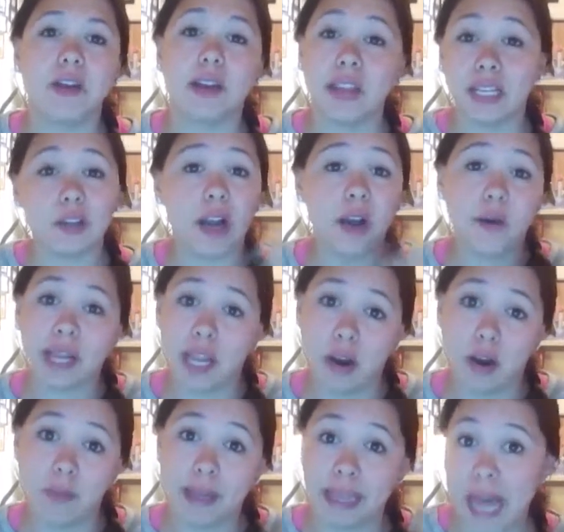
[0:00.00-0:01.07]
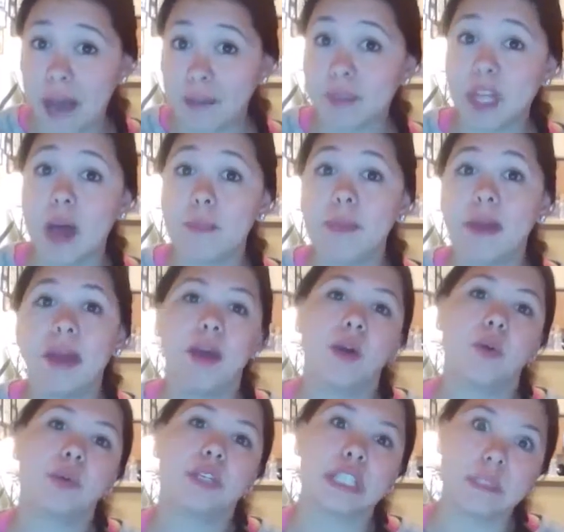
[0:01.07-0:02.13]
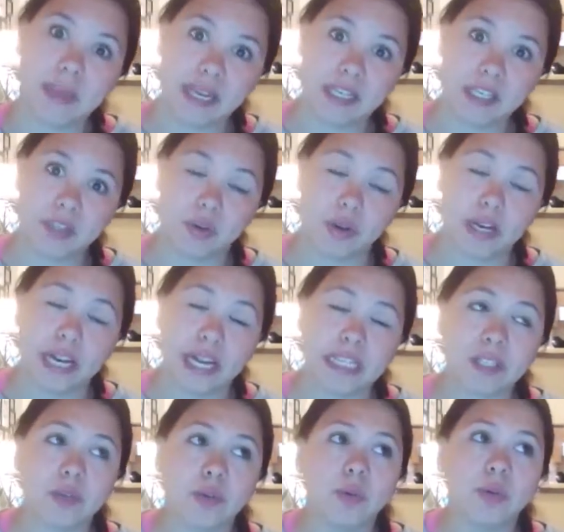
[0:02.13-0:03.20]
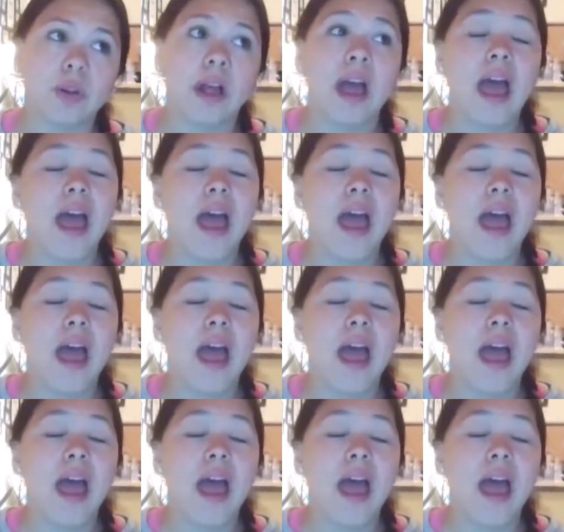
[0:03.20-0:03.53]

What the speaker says: that's how I carry my laptop, which is mandatory at school.